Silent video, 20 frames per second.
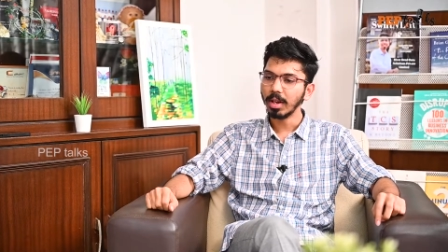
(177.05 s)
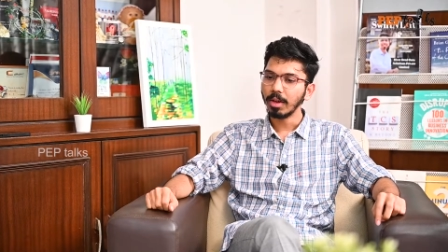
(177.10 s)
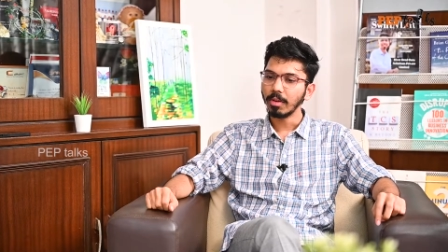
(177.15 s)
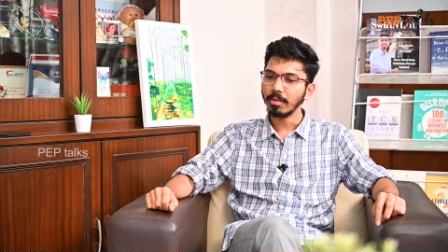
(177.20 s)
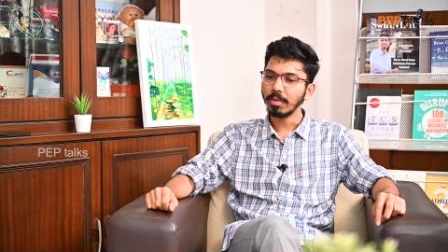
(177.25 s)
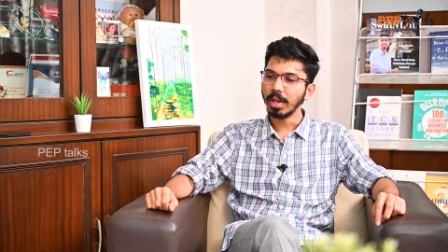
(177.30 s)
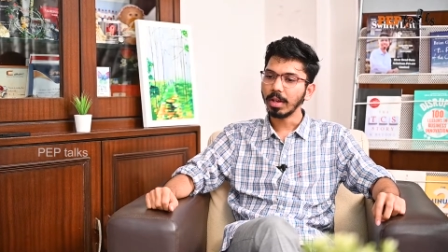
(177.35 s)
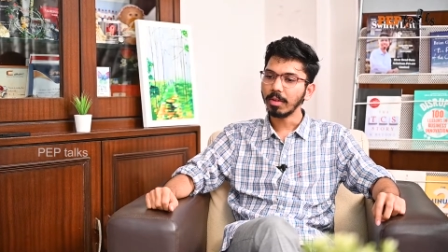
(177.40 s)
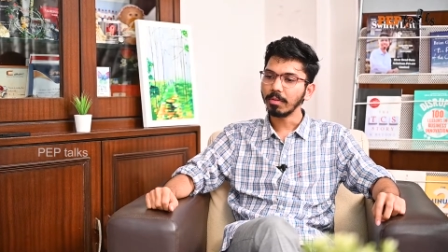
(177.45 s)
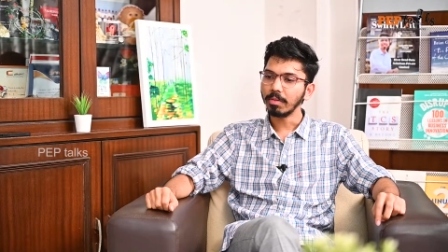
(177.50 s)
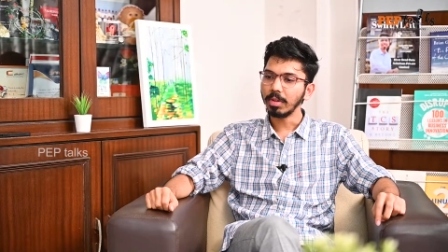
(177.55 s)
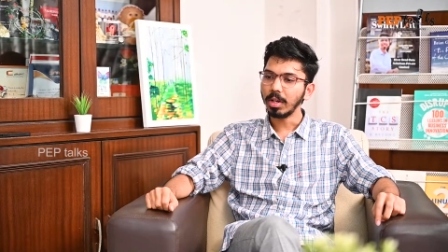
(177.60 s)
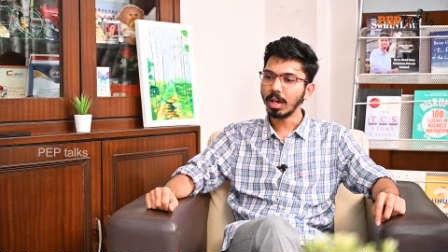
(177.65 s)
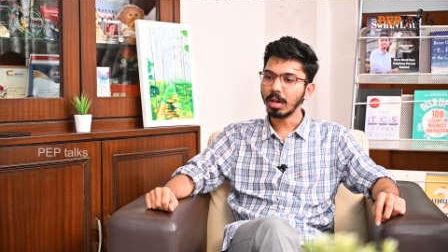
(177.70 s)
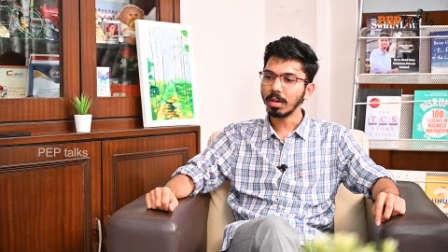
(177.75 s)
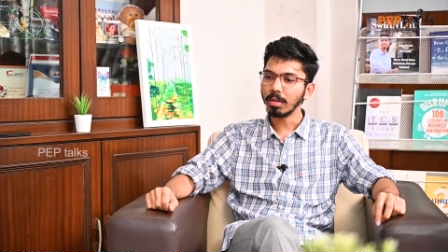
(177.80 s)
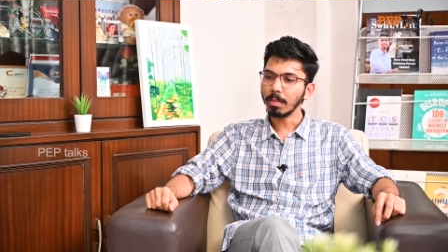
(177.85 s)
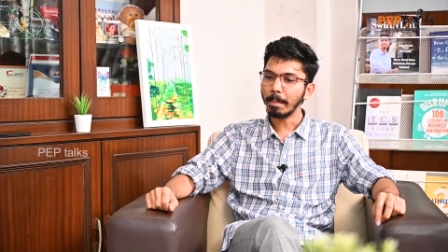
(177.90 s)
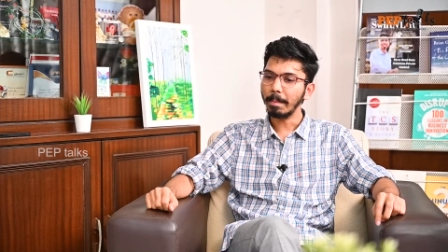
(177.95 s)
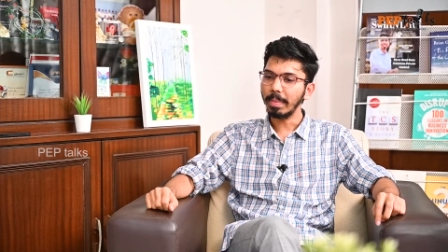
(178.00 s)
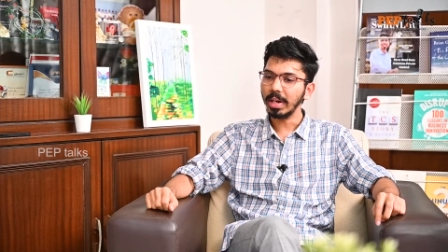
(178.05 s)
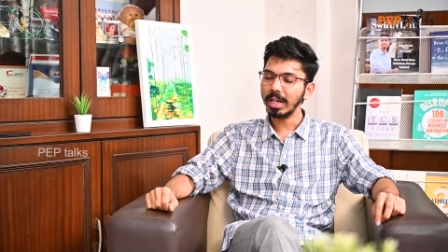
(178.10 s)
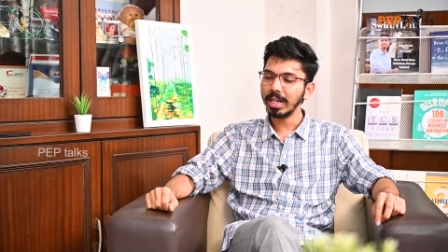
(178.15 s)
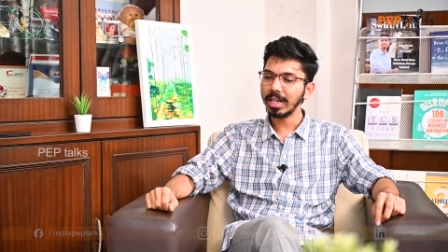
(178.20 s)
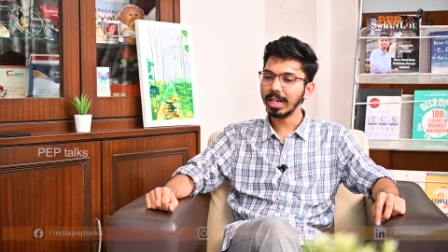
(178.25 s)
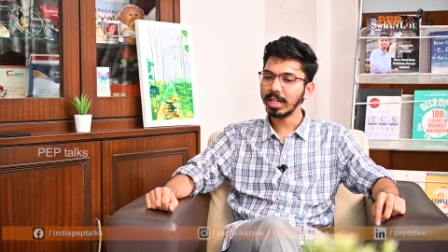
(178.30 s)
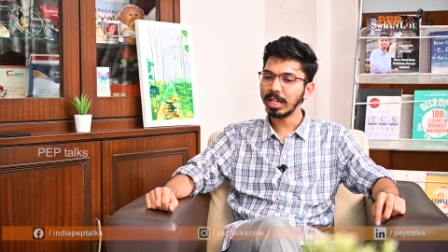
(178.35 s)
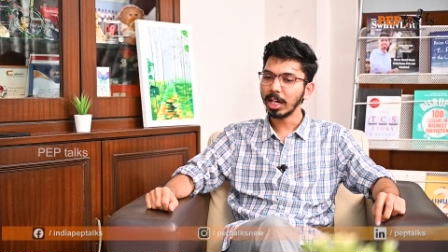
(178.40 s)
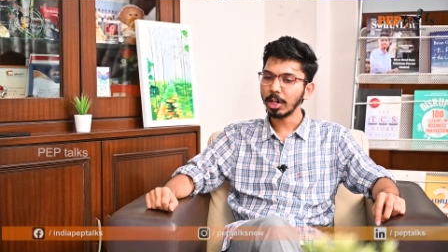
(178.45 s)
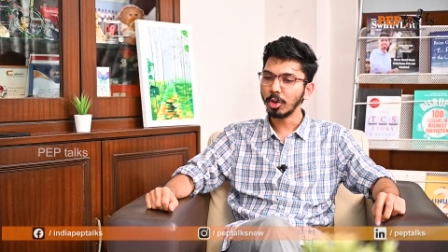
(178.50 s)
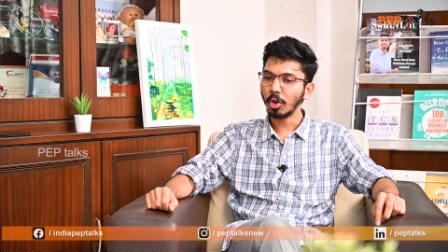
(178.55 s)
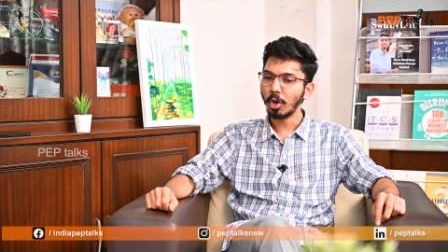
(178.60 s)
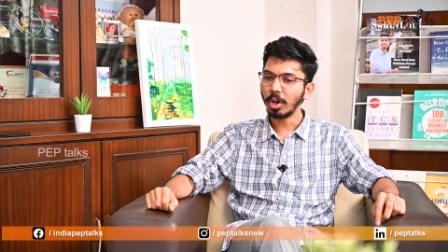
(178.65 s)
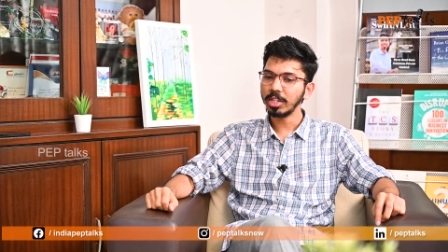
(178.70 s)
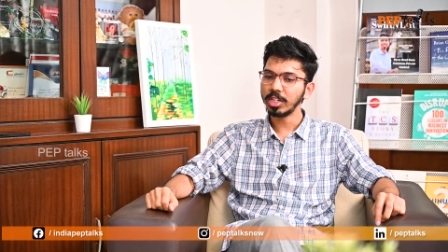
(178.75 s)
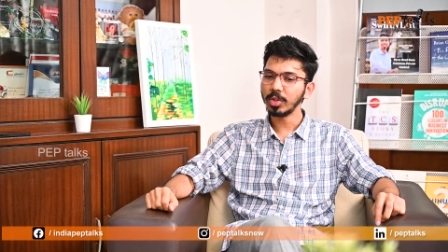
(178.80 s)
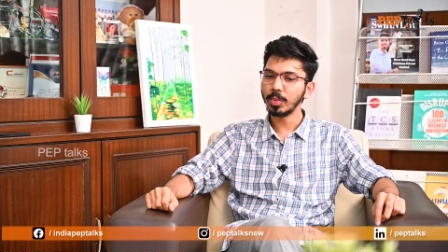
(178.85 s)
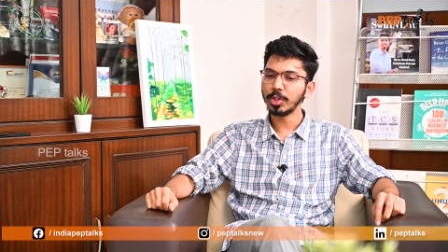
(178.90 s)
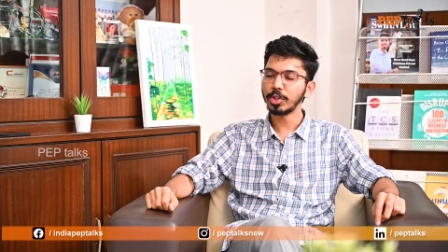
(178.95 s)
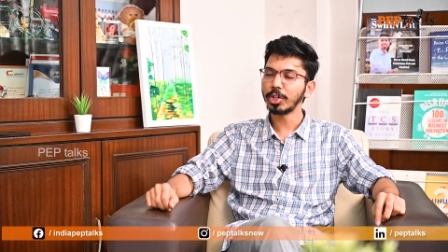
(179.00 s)
where we are building a
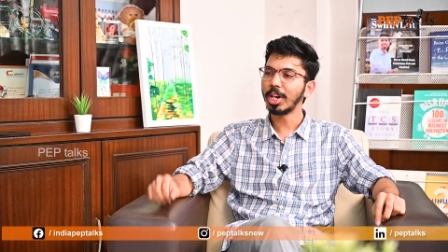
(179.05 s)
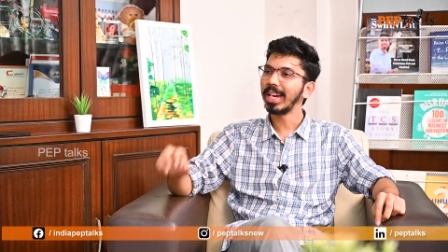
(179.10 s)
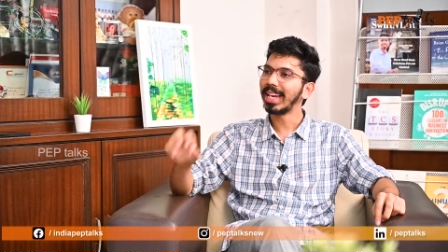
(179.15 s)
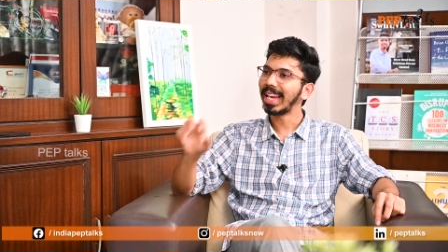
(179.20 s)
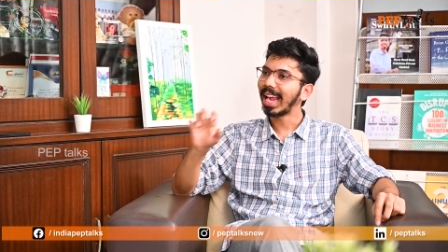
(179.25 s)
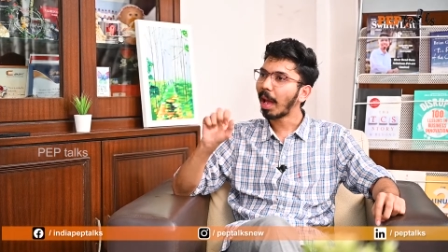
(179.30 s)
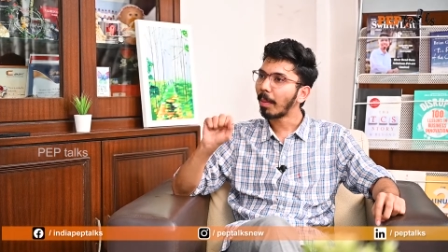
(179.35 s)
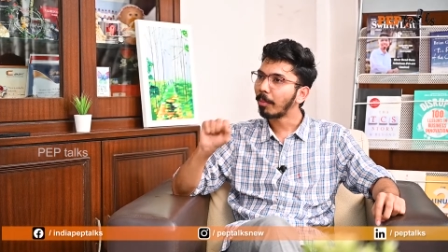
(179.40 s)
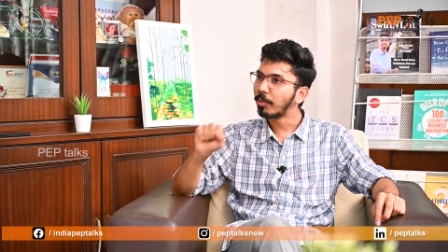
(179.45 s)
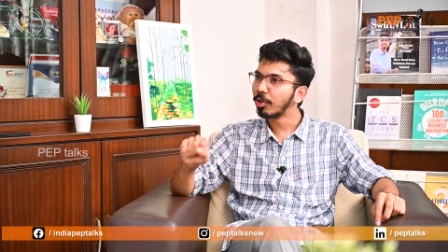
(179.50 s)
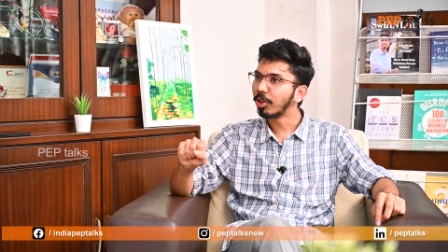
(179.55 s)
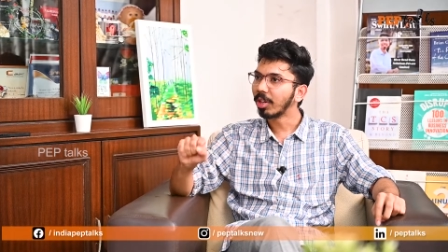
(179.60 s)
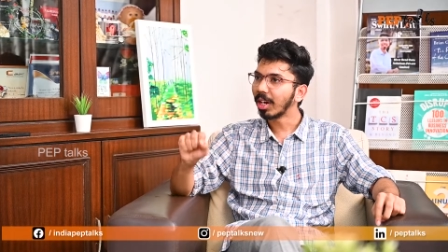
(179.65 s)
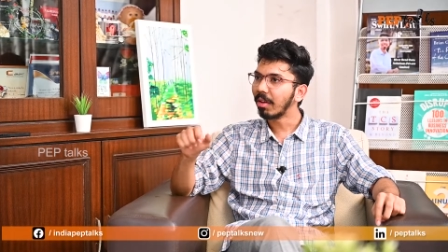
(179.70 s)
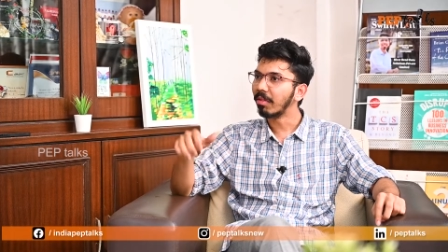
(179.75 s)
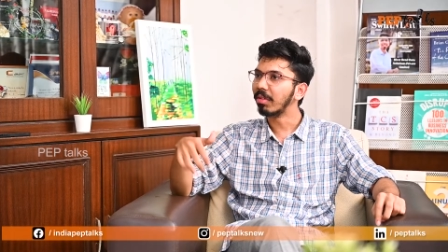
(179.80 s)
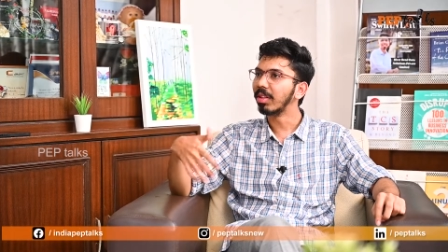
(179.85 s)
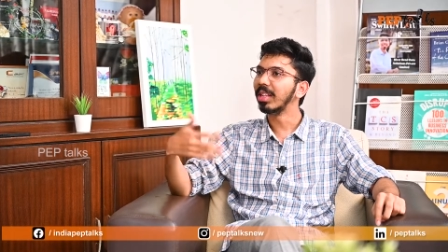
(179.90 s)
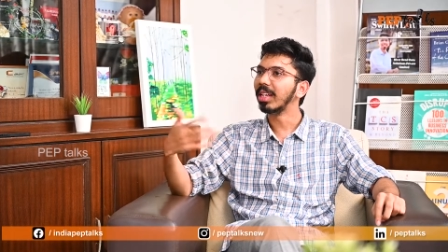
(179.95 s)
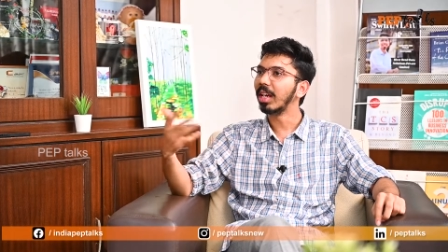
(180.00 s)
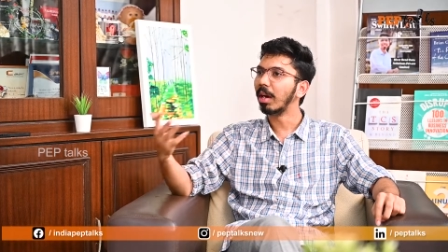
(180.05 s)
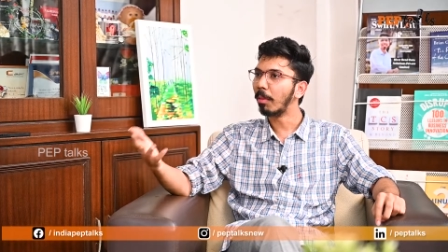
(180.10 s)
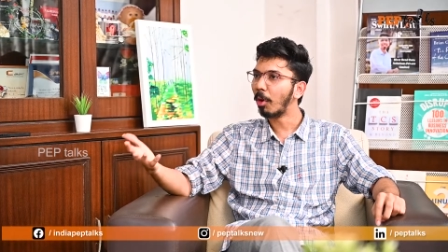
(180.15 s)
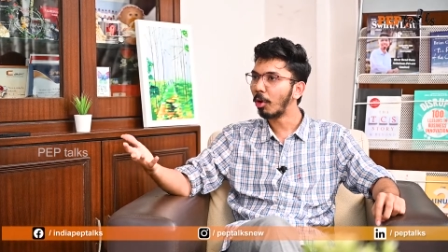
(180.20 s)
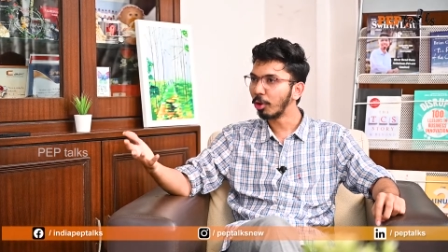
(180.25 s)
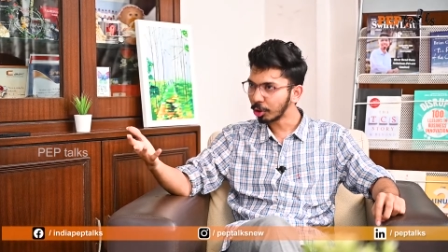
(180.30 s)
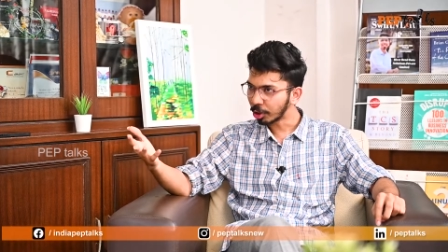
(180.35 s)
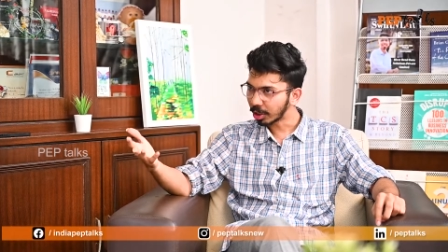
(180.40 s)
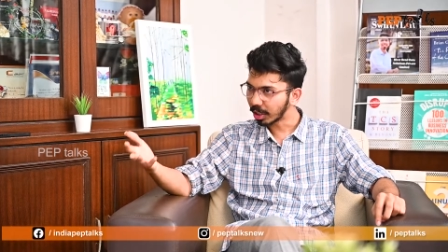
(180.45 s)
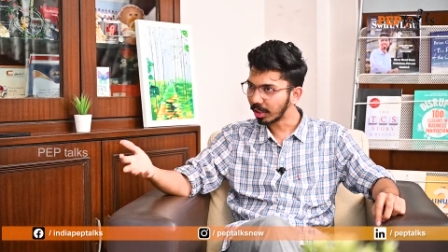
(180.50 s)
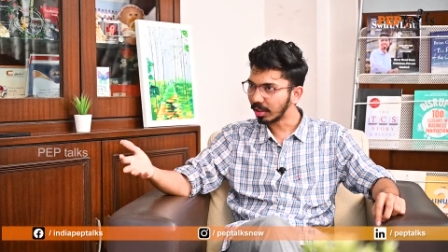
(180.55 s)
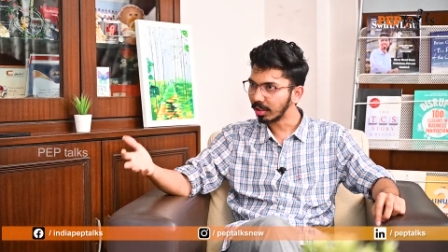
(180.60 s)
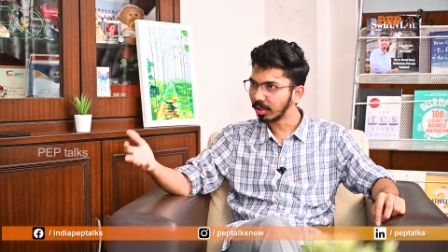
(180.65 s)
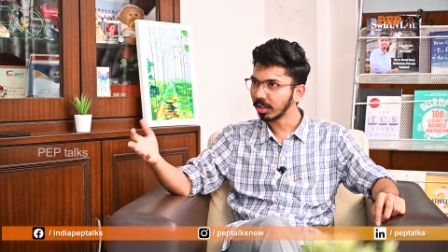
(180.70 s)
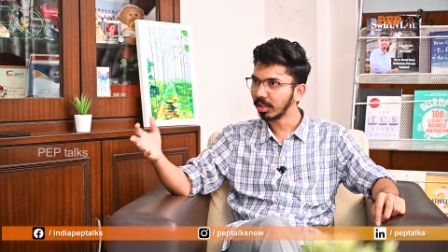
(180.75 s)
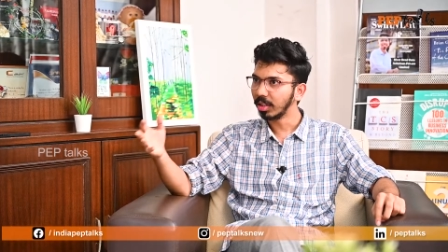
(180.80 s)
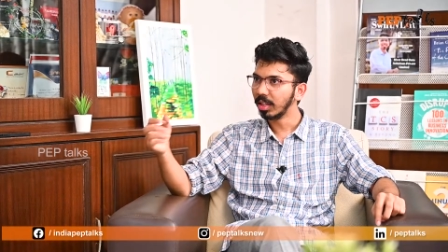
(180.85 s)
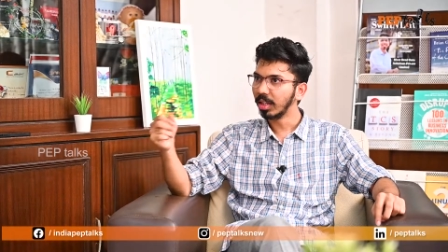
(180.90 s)
technology which can capture everything about your health.